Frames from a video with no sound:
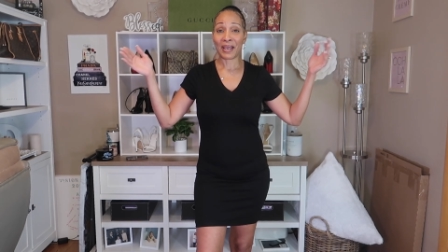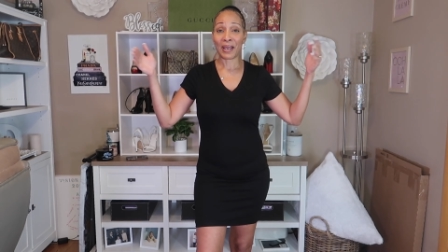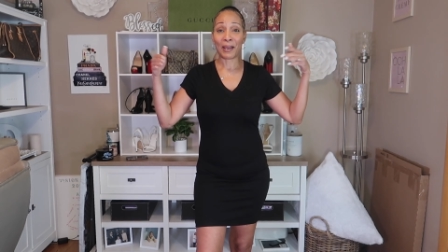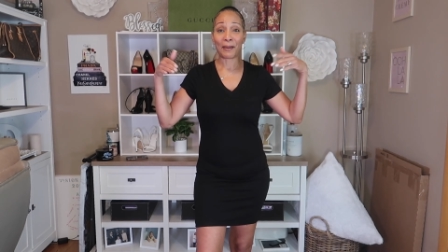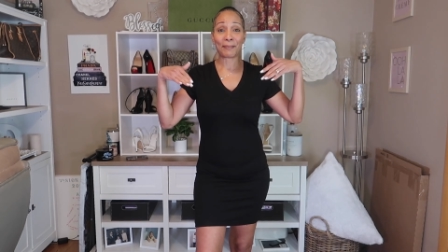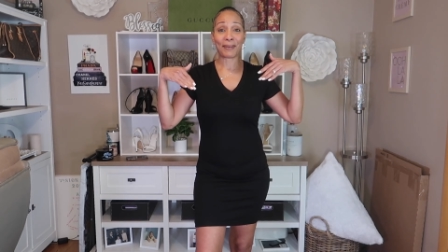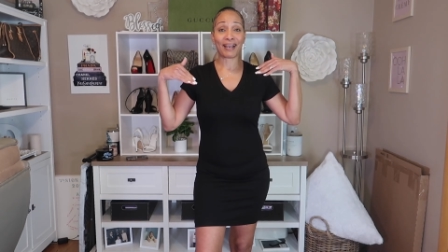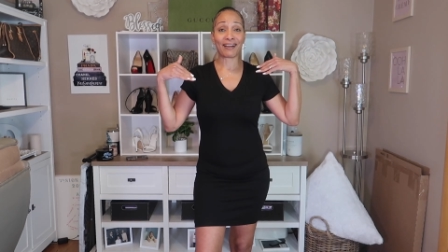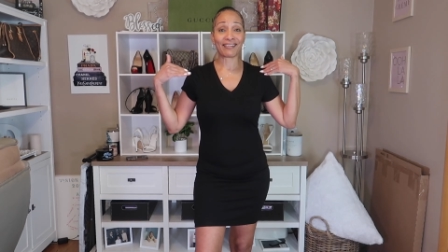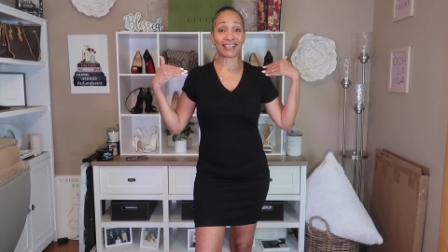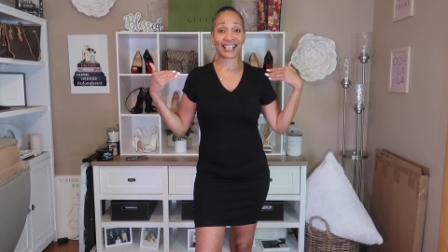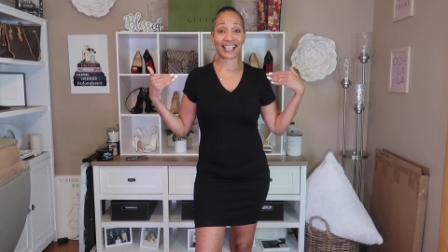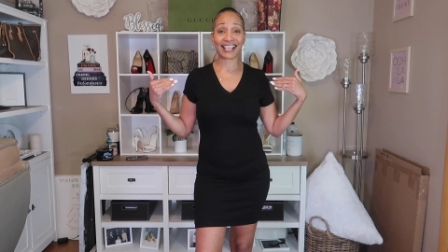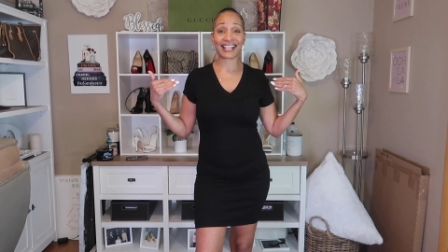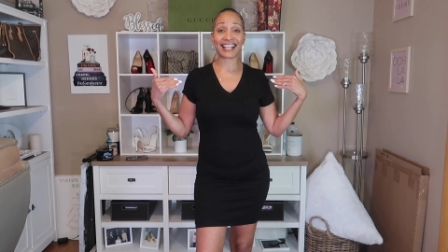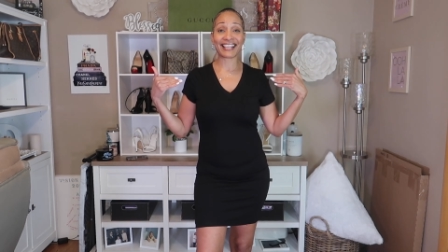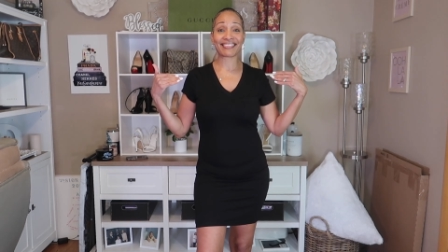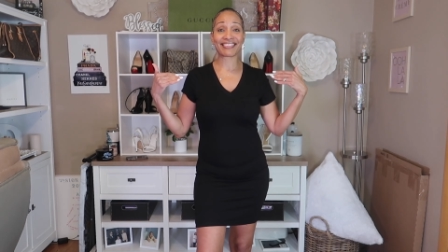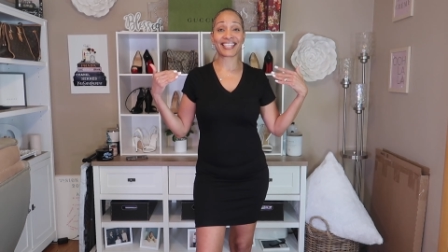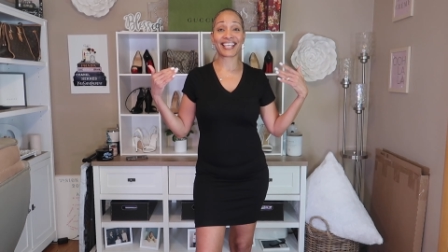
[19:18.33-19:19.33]
about
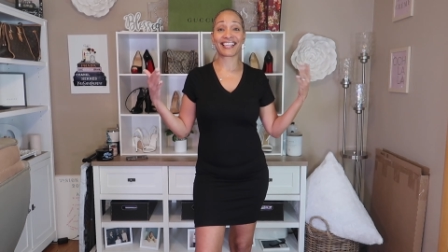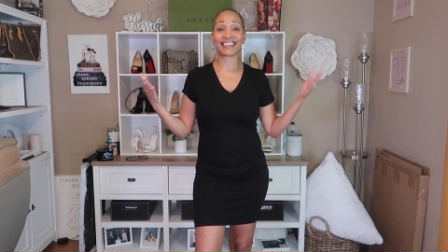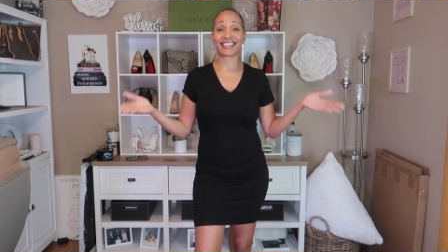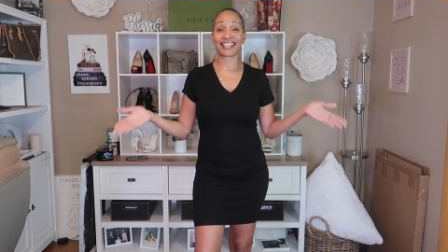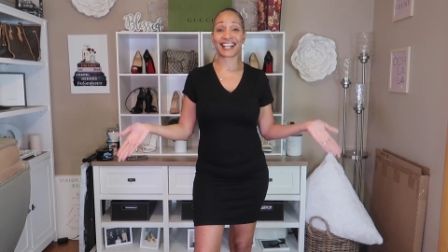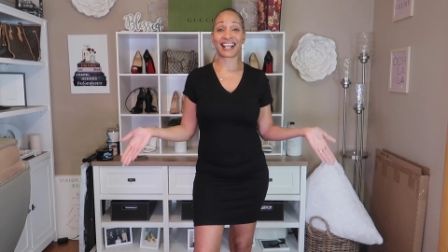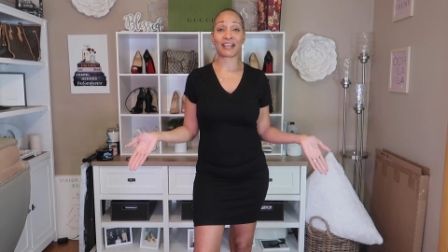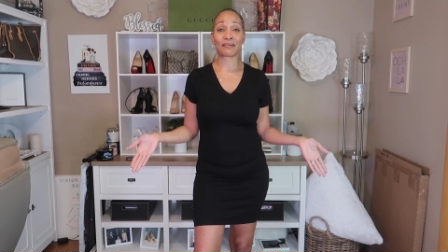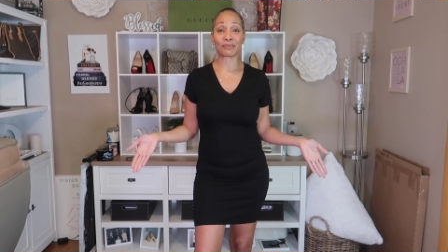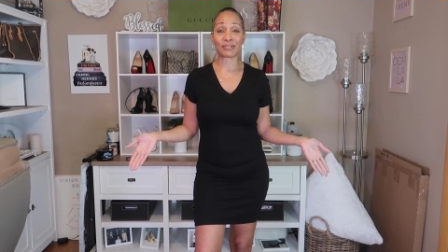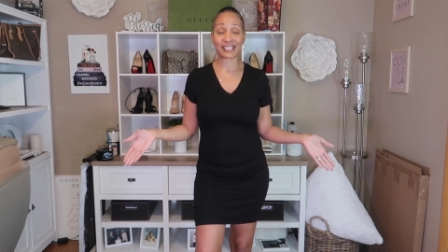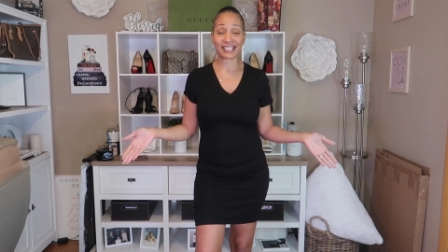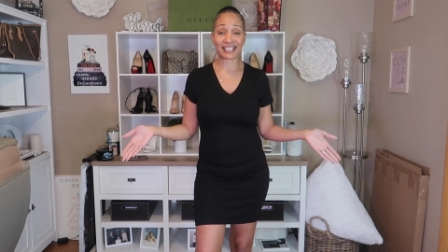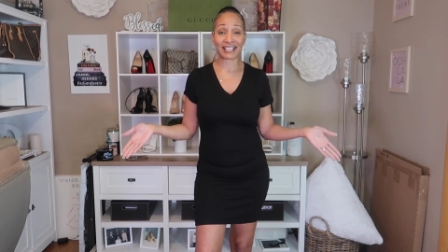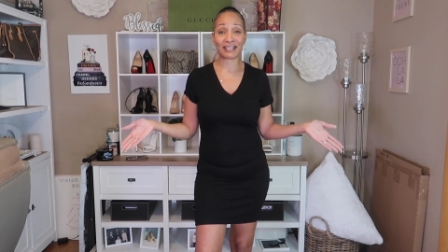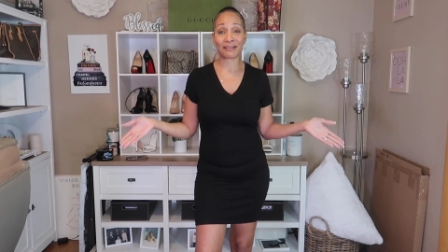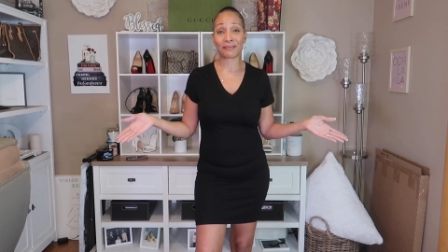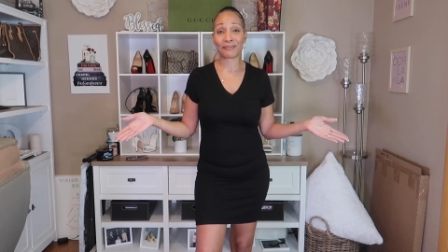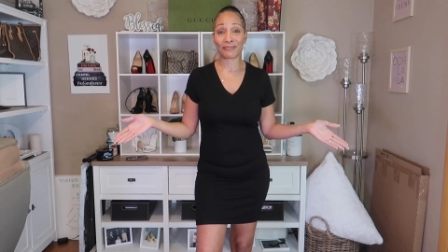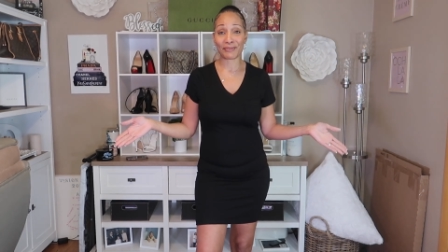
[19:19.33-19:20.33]
anything that I
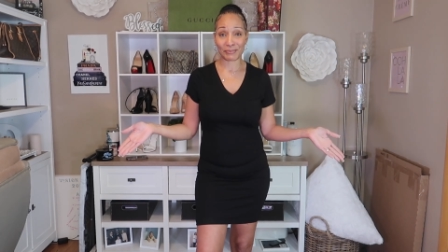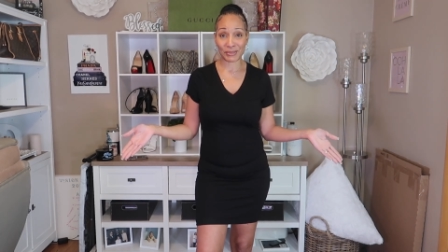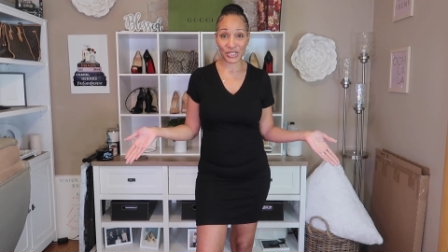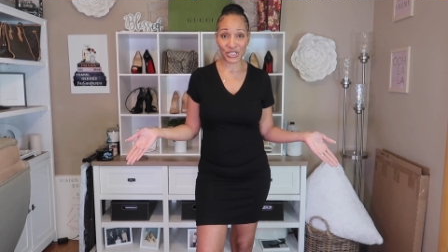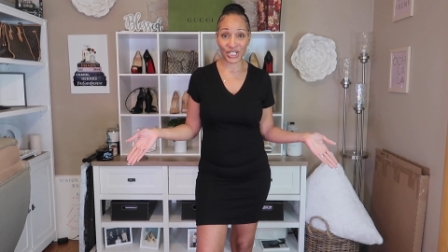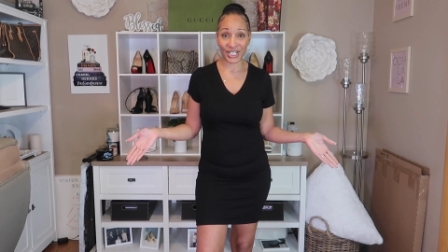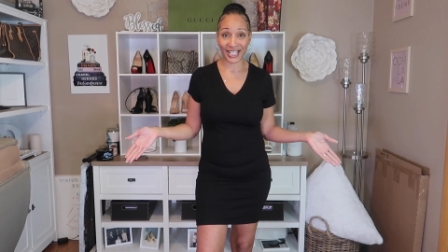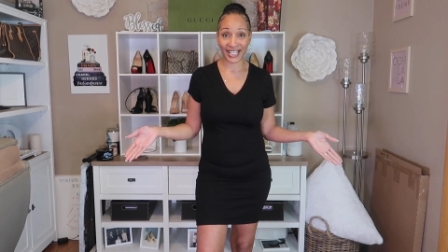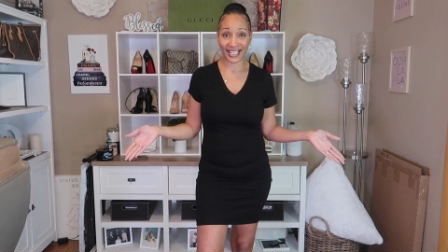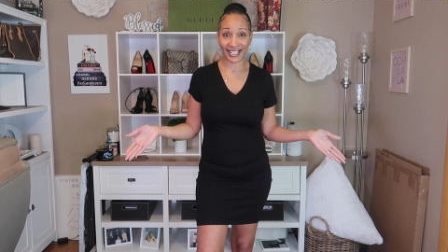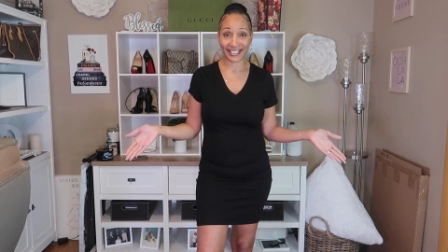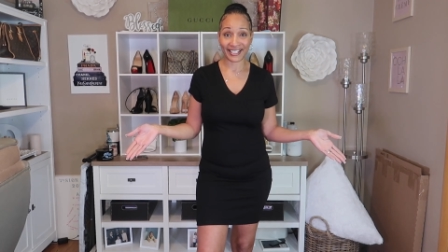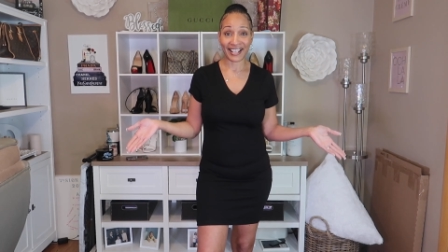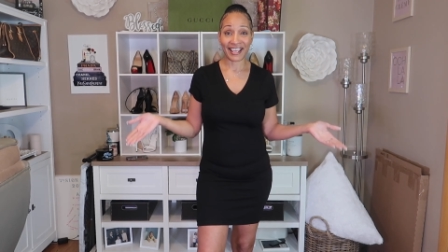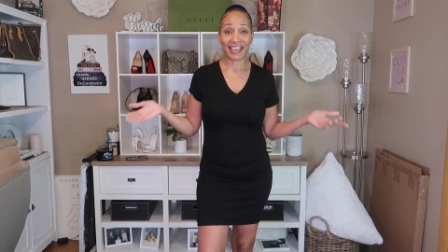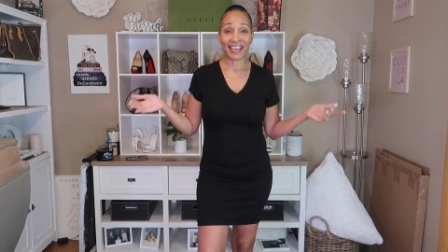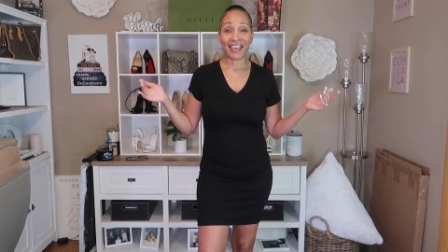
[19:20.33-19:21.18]
received from Shein.